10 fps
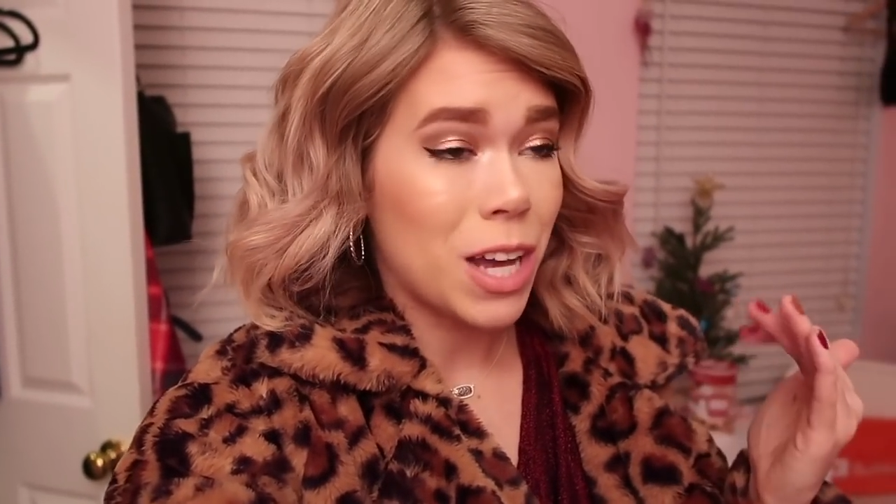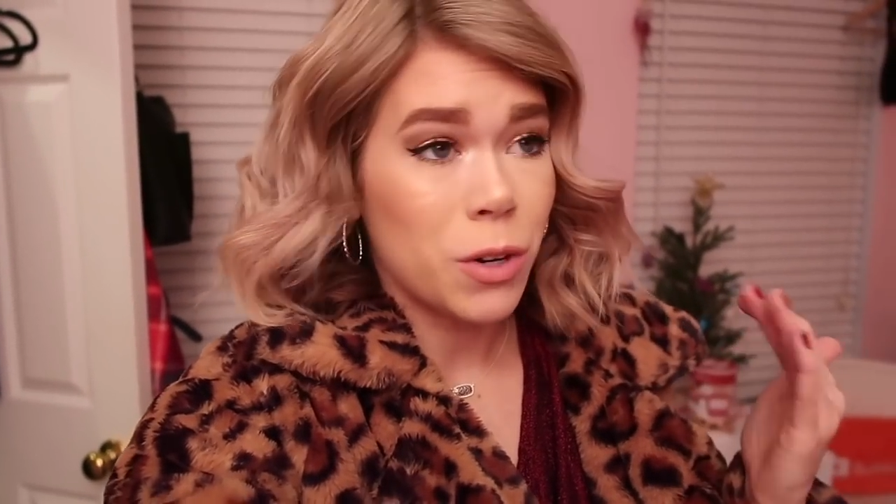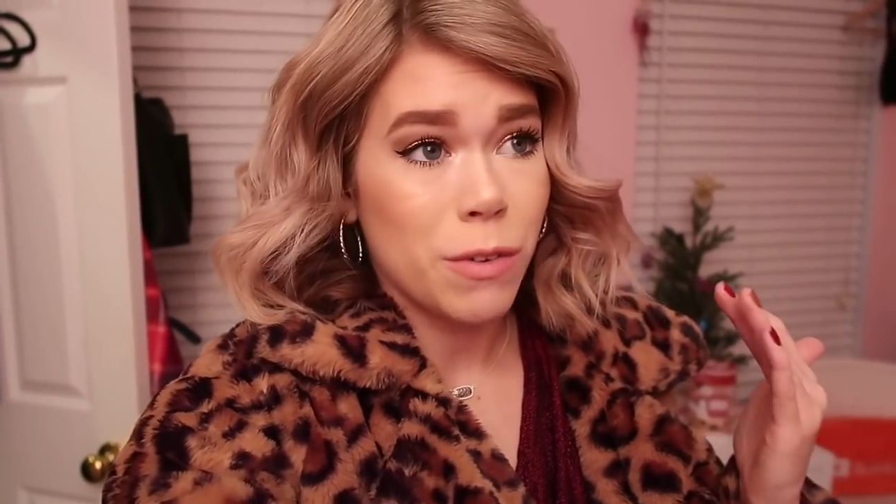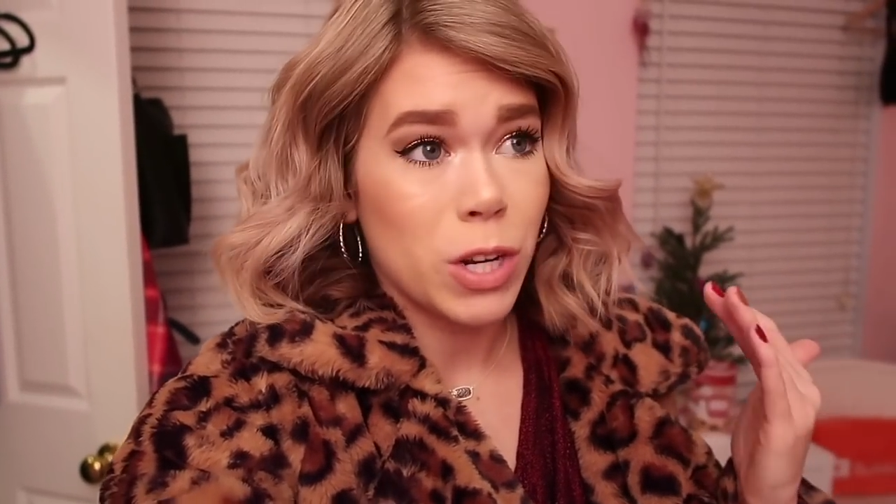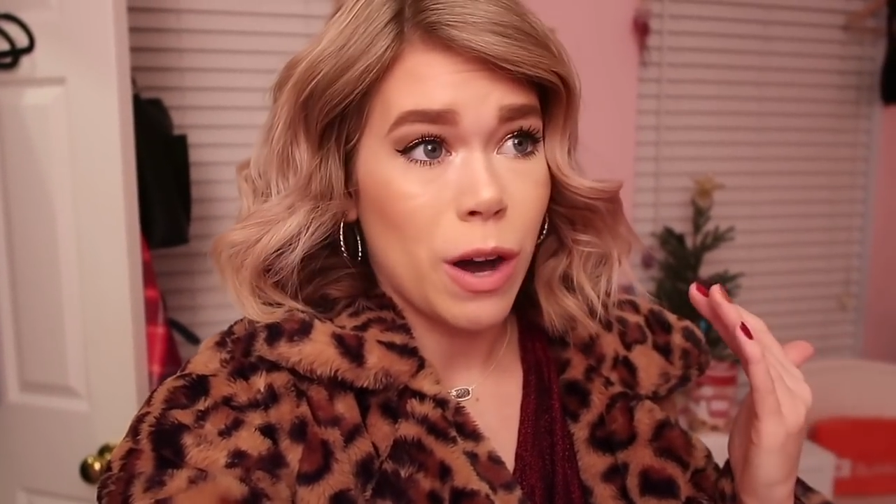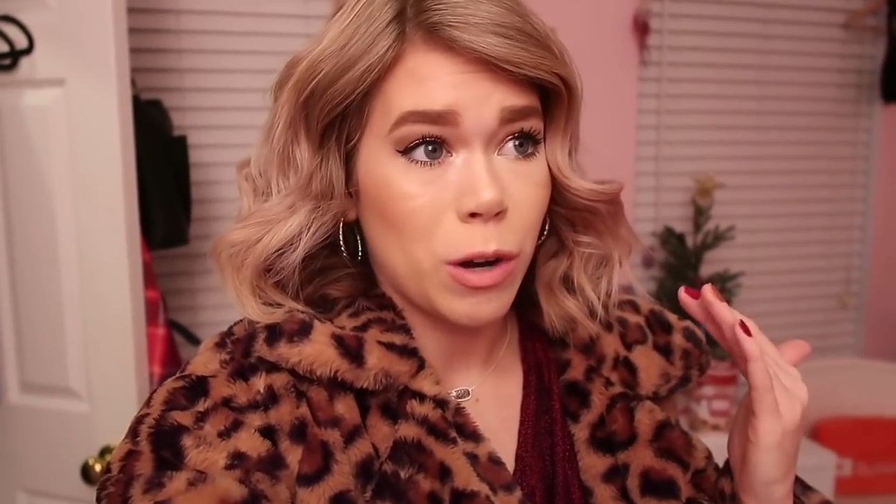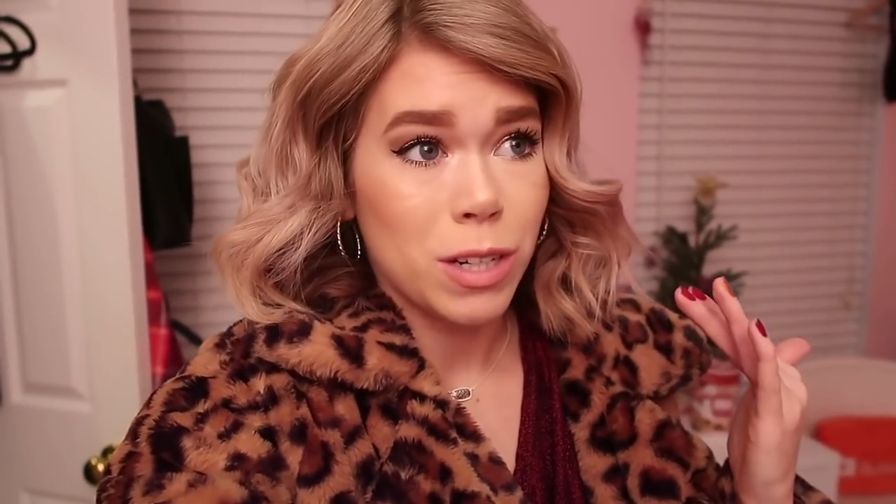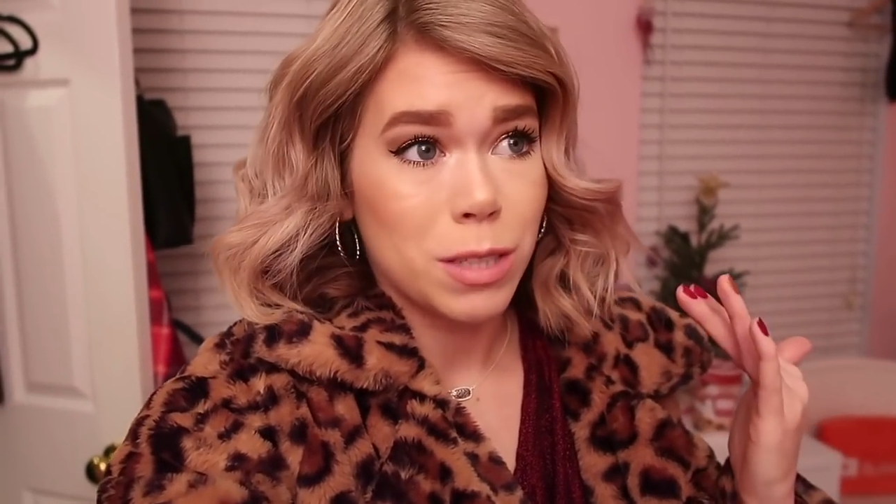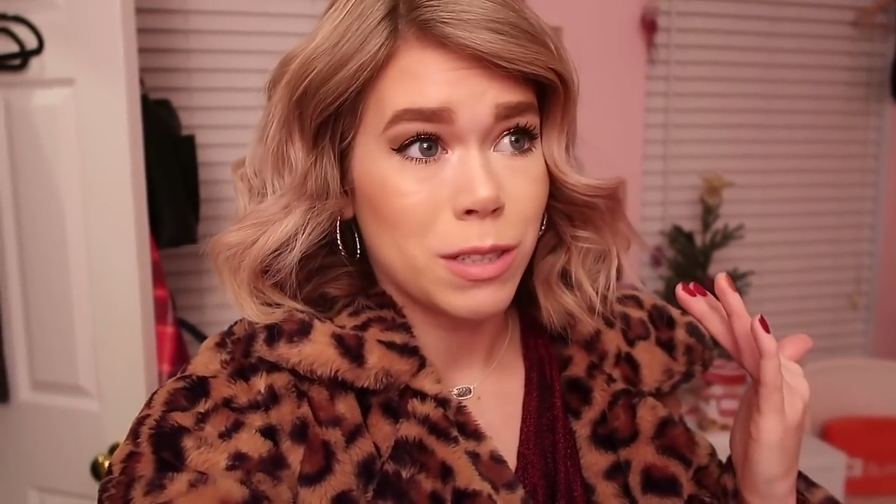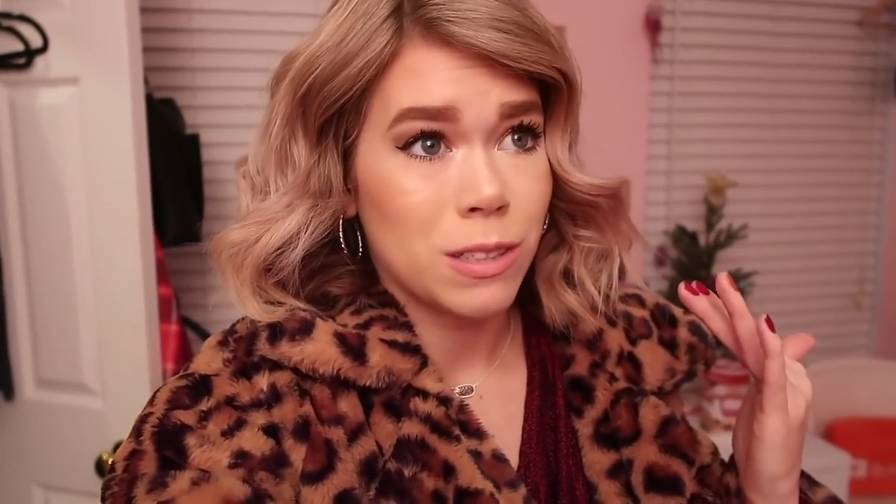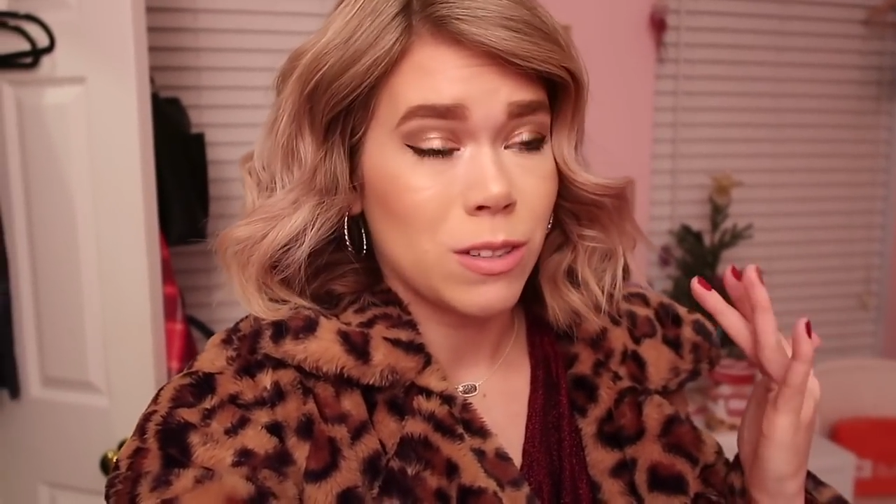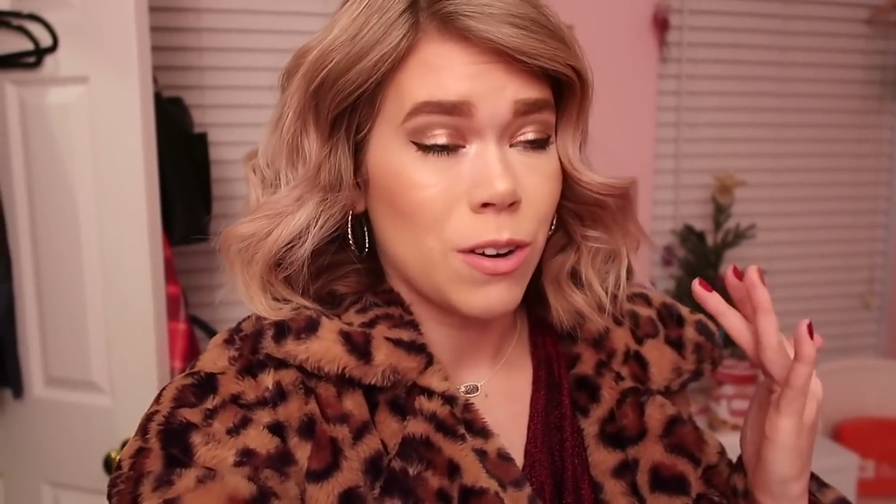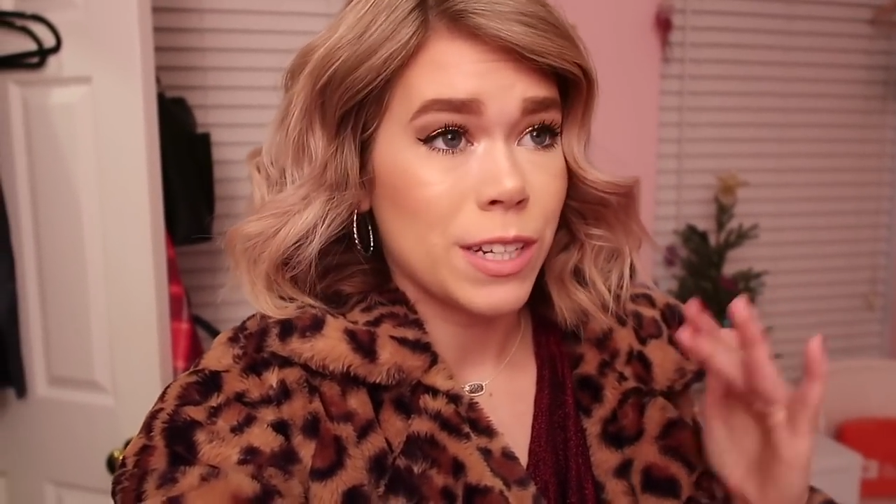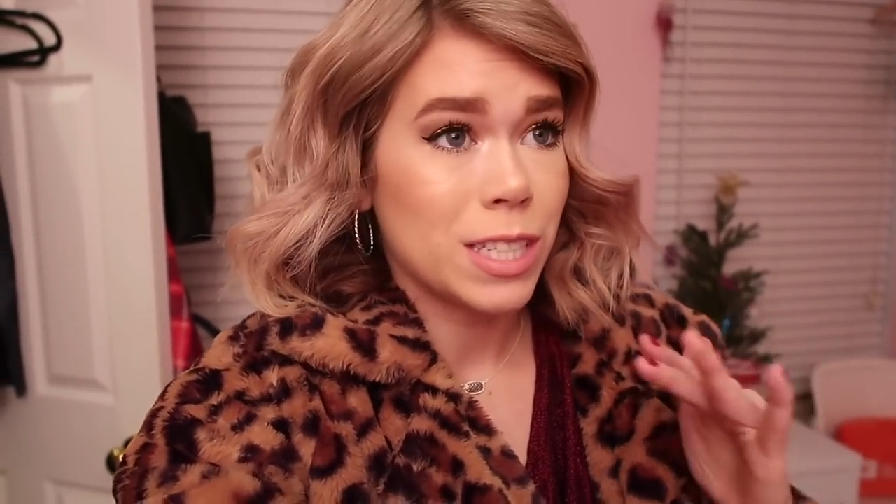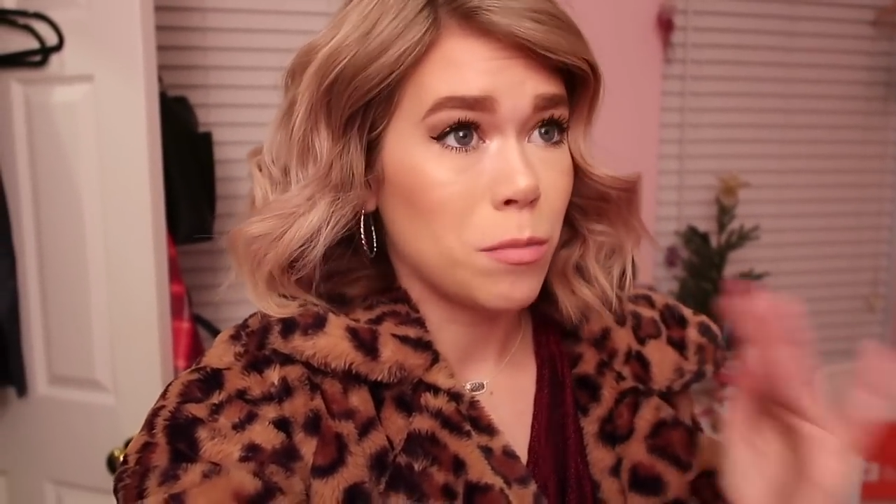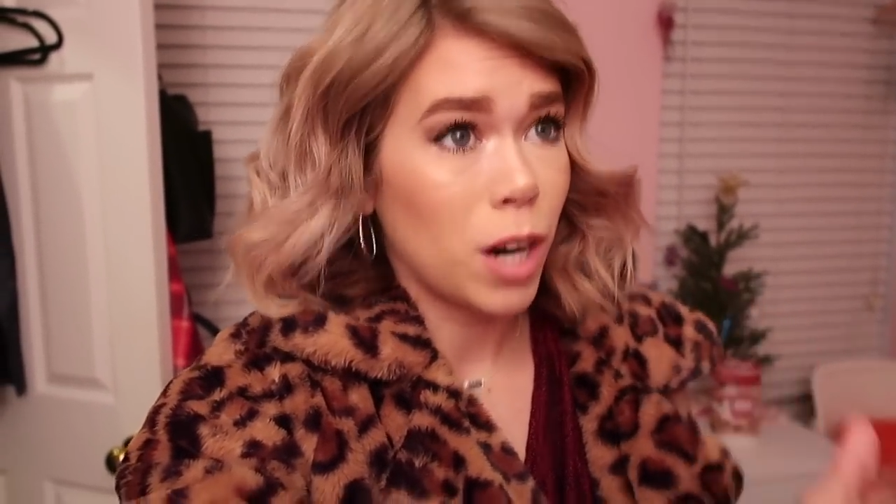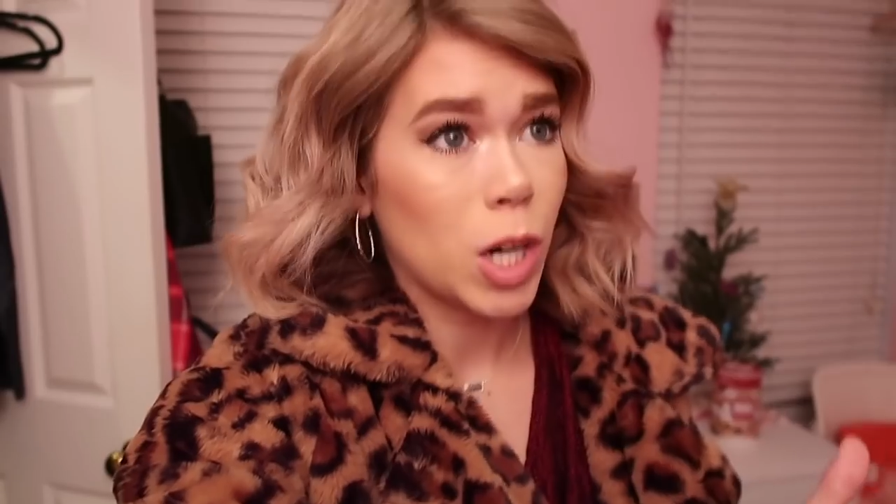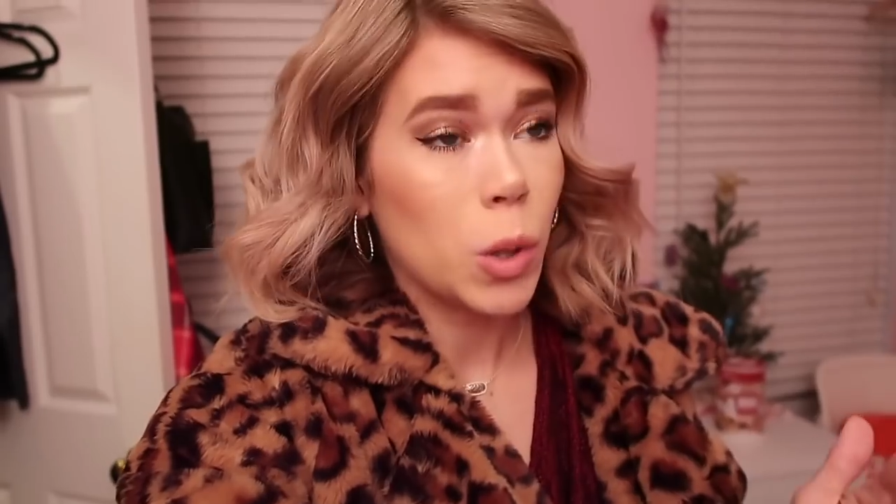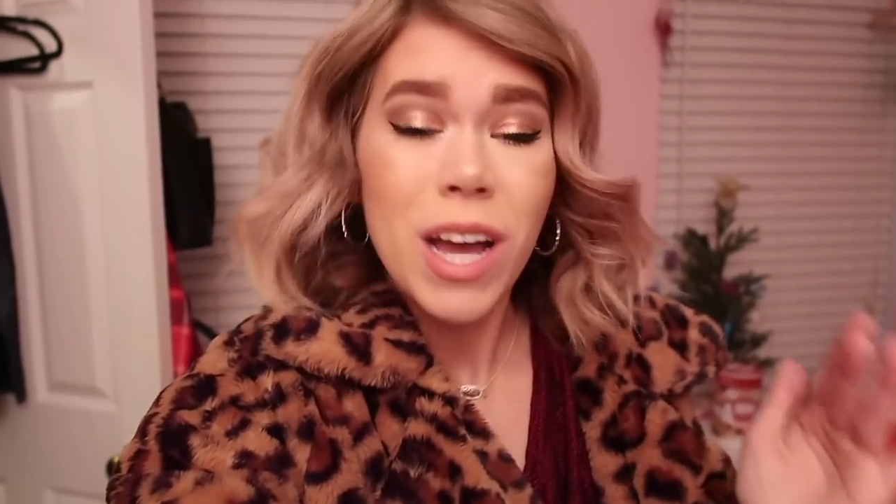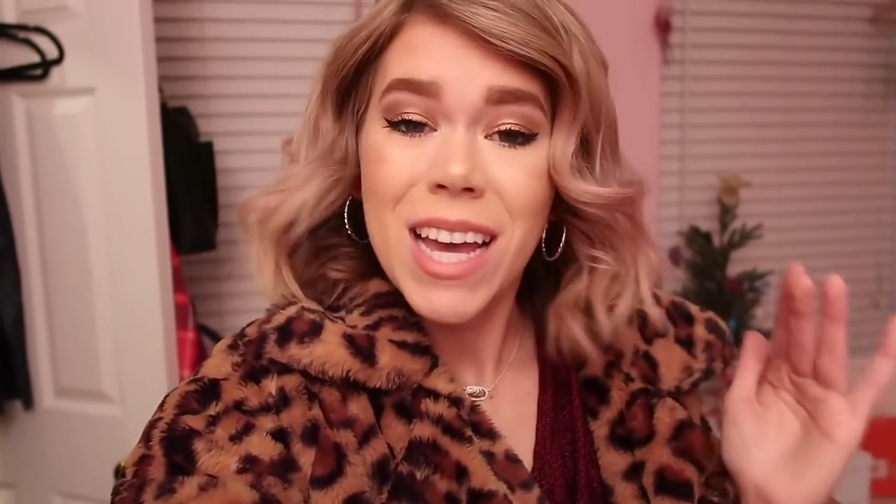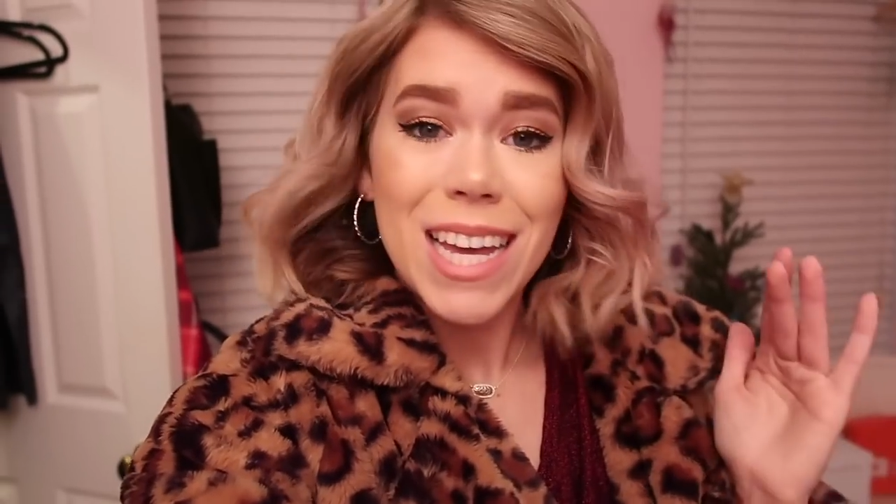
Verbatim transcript: I don't even know how Christmas is already tomorrow.